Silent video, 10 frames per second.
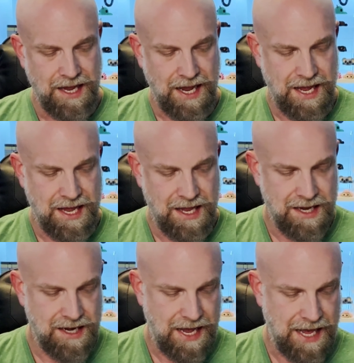
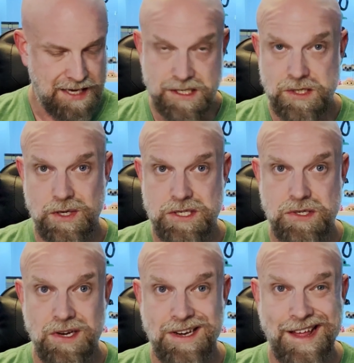And had to switch
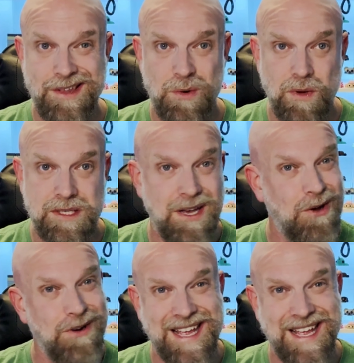to another wood tone.